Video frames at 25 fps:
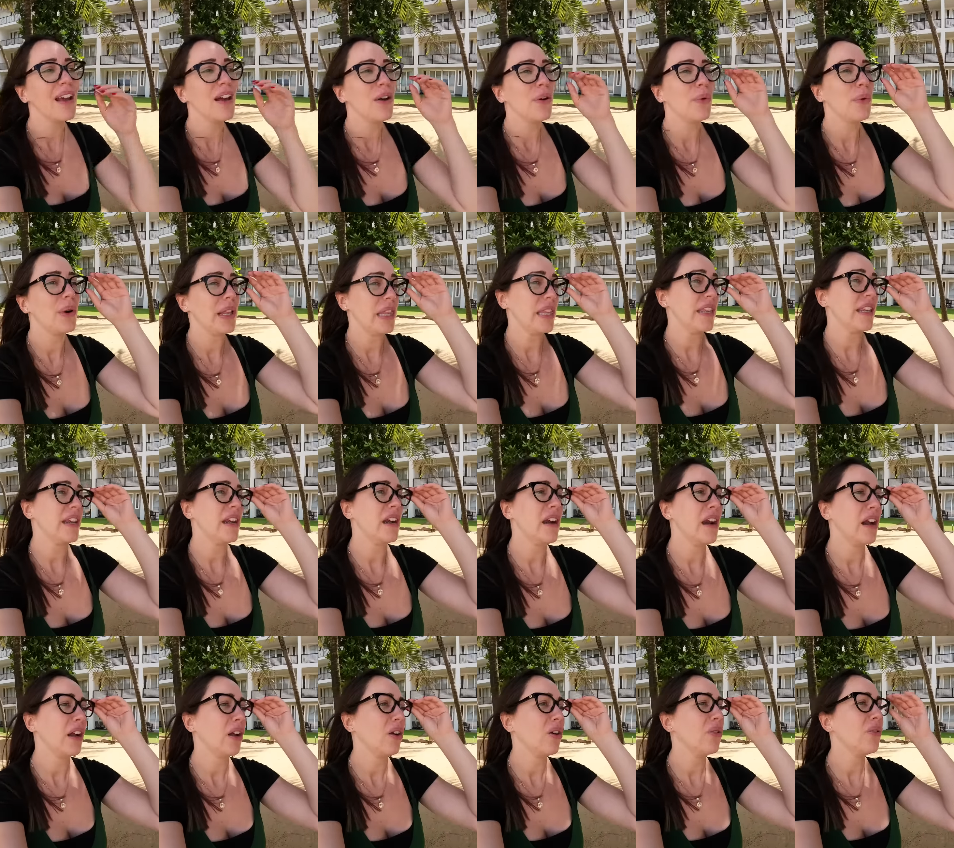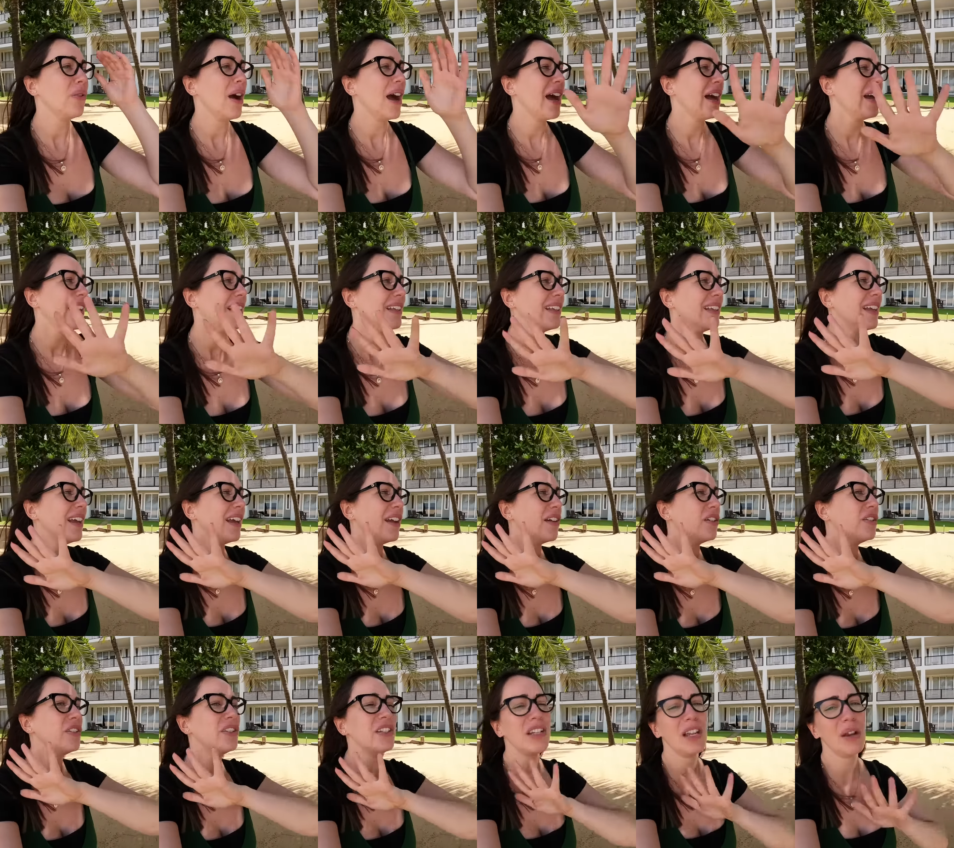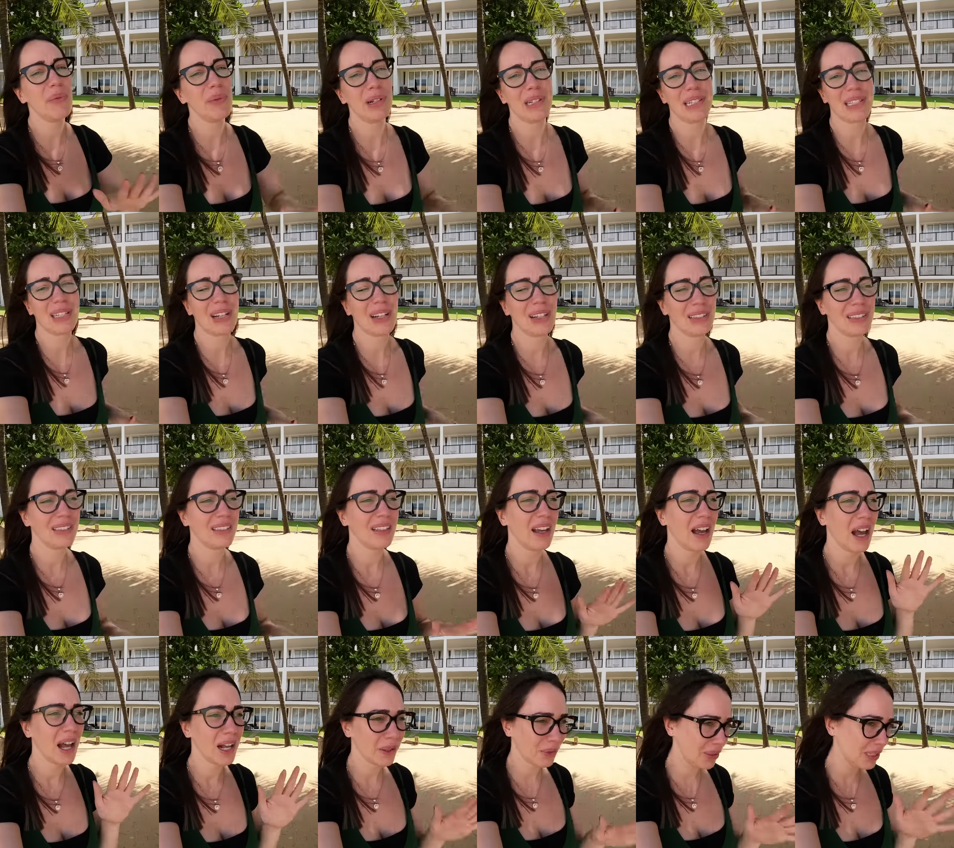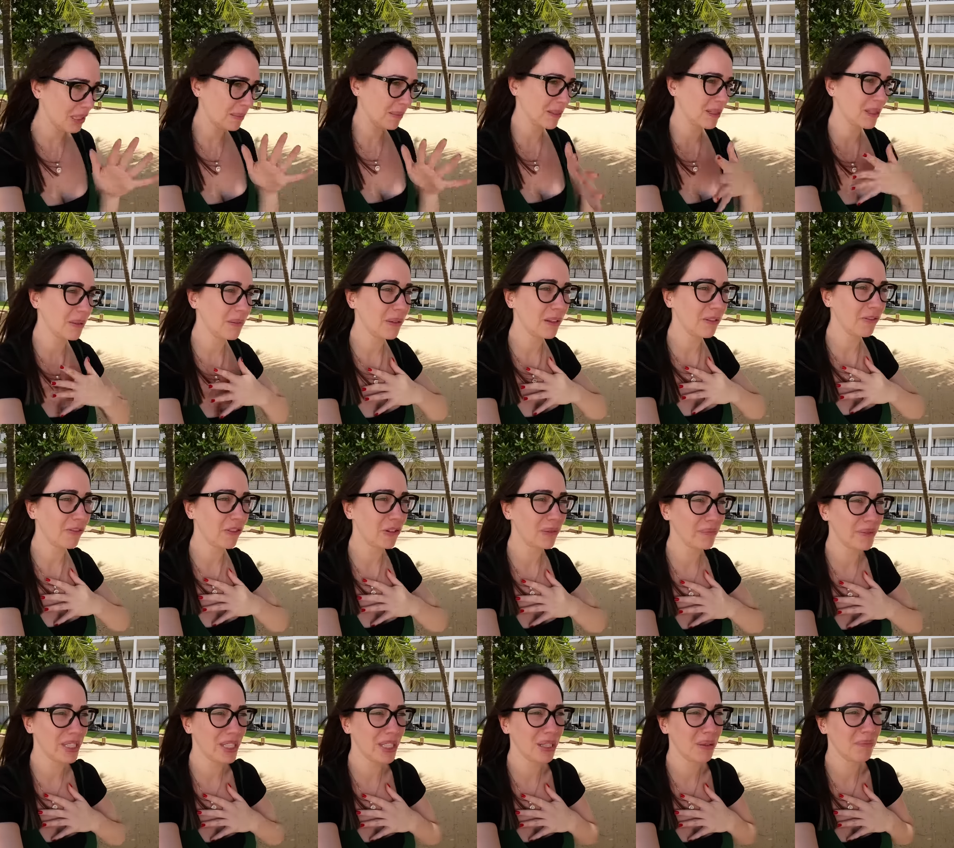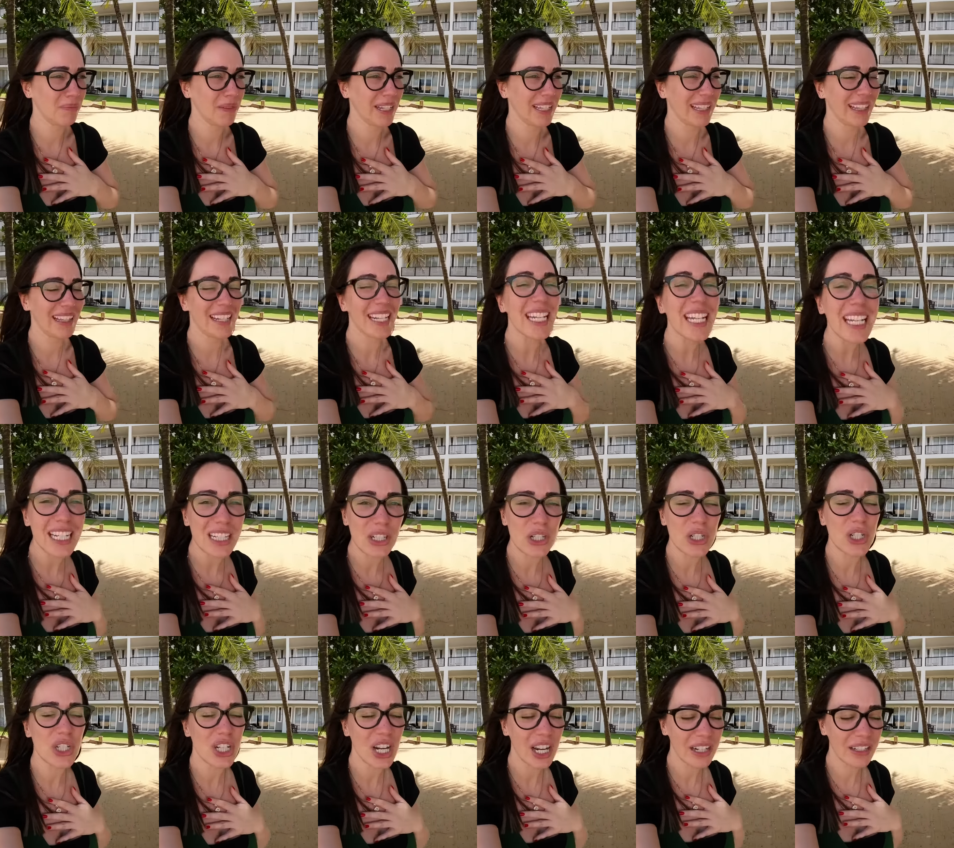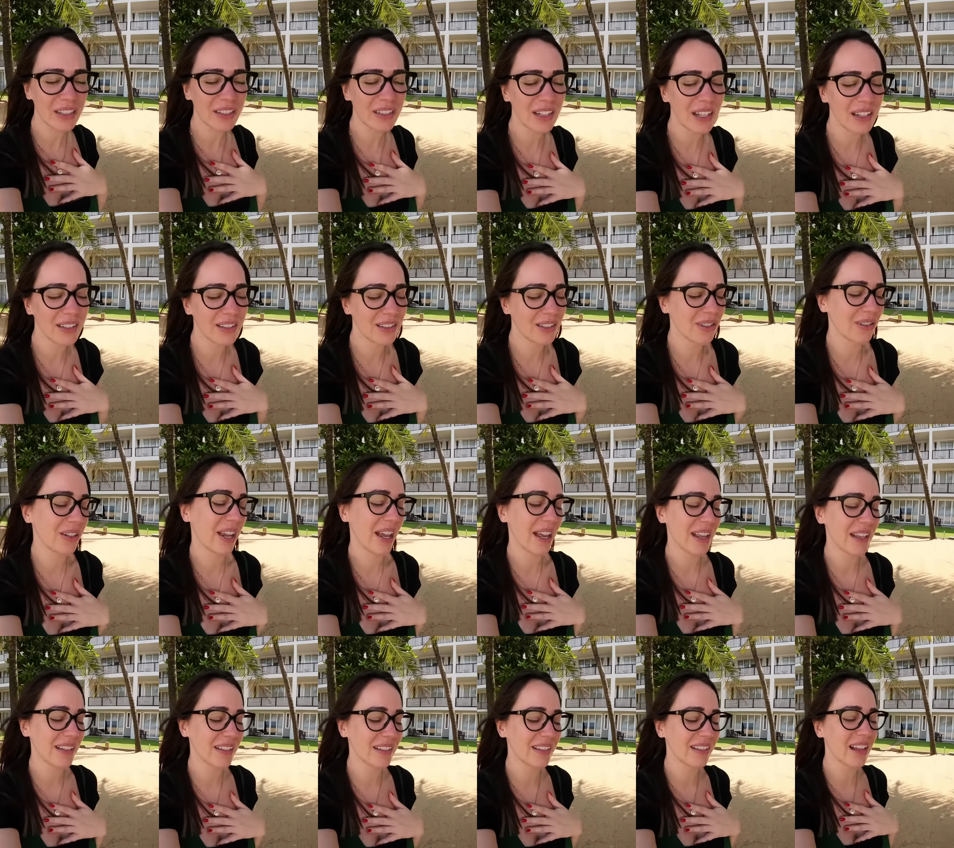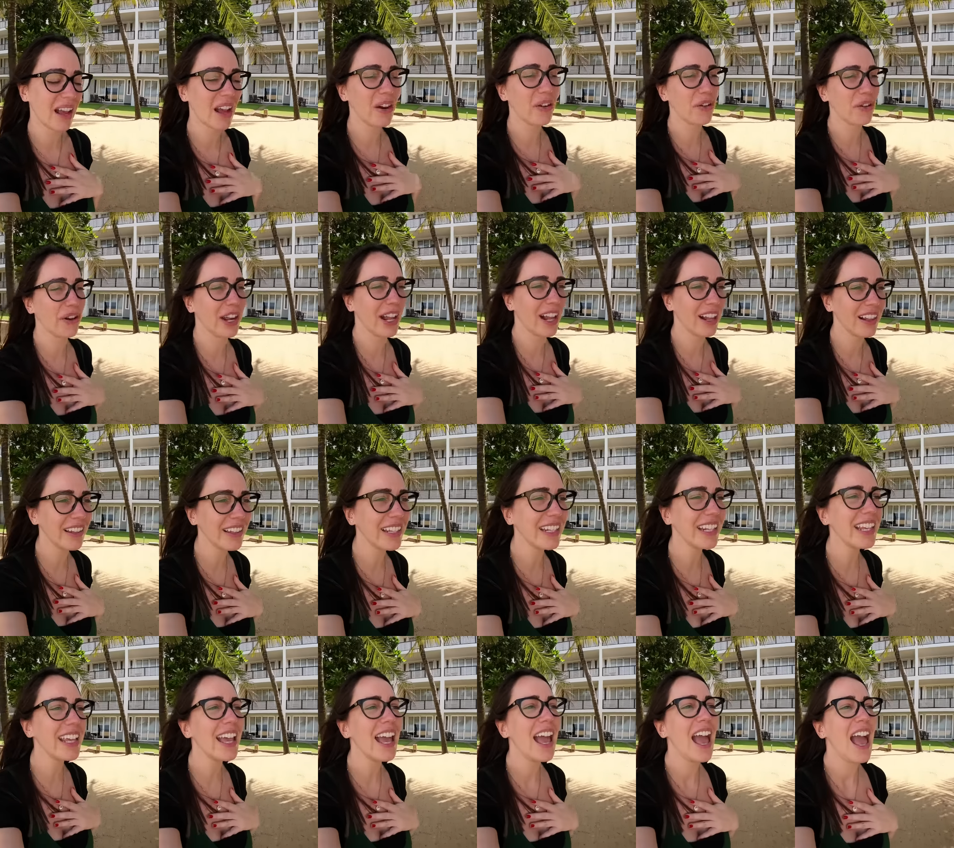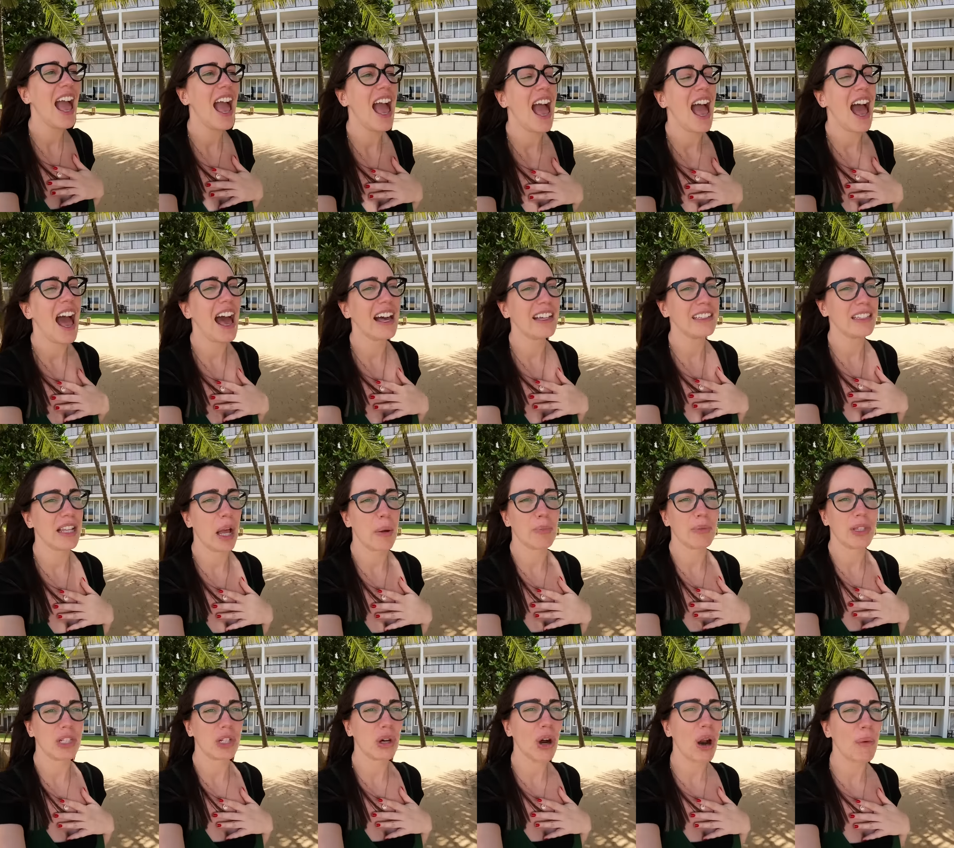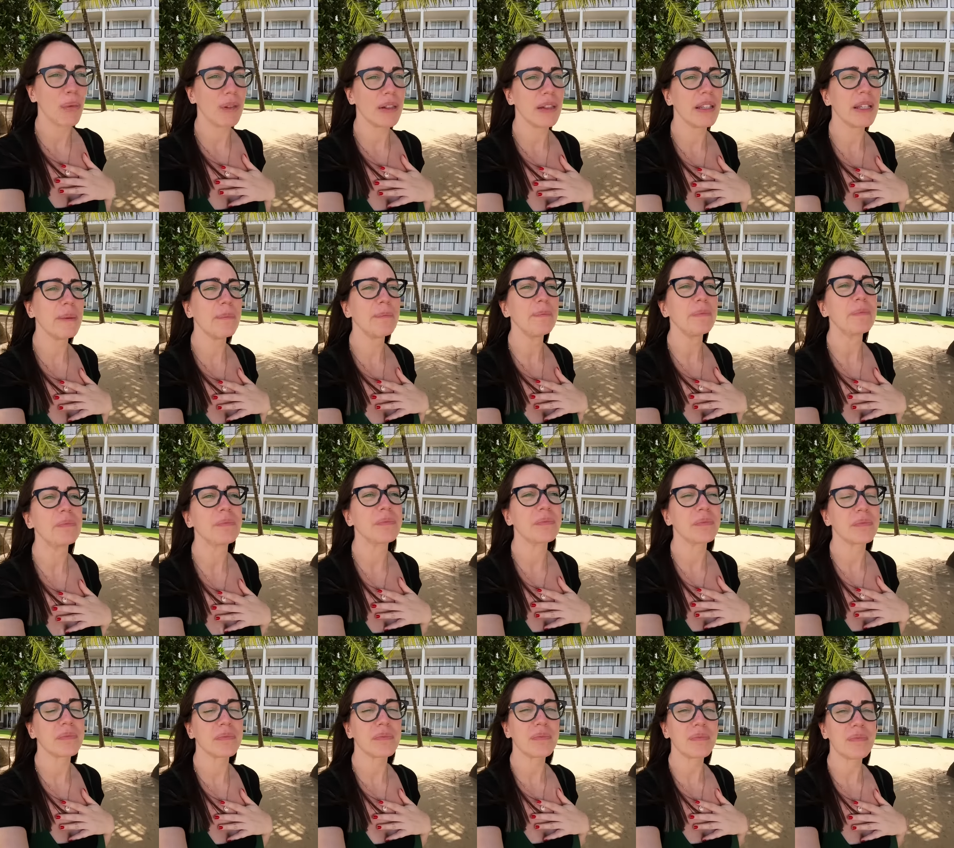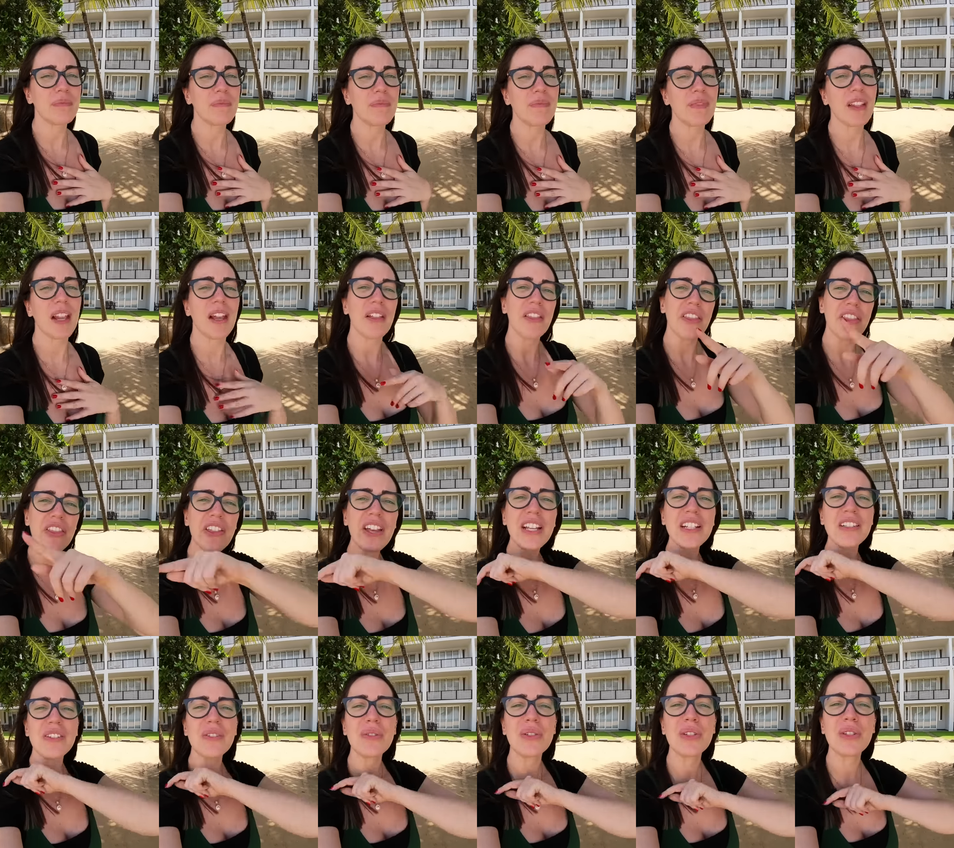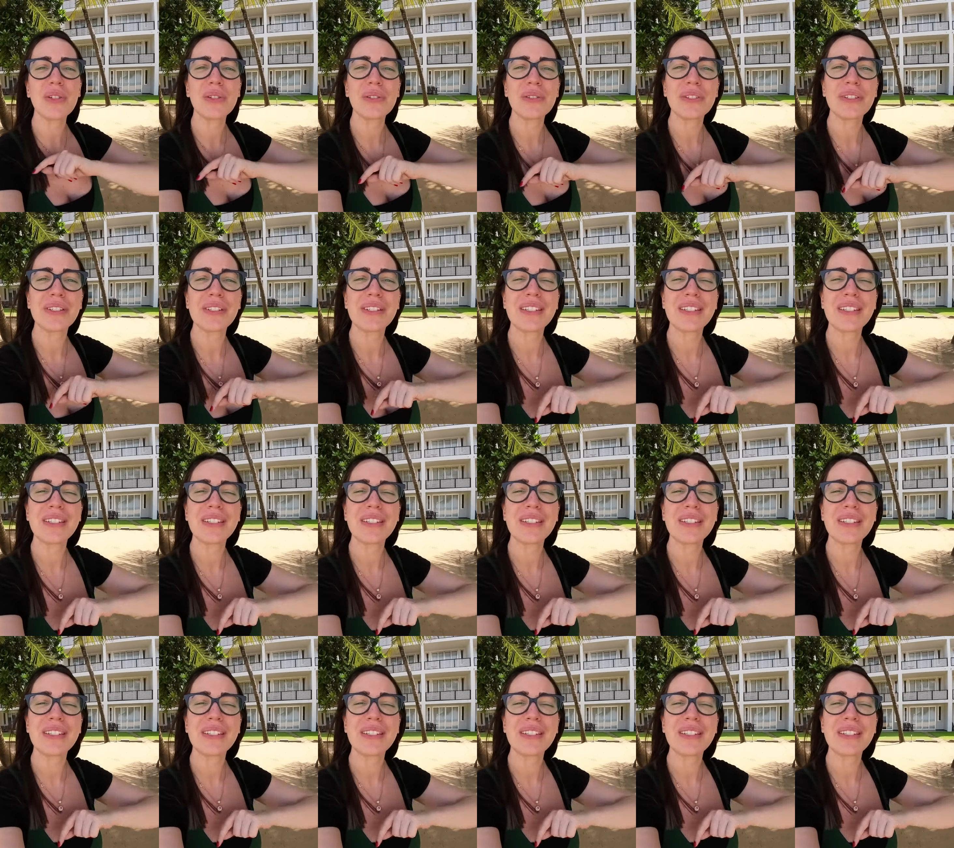1 year ago, I never thought it was possible for me to make an English channel, and today it's a reality, and I'm traveling thanks to you.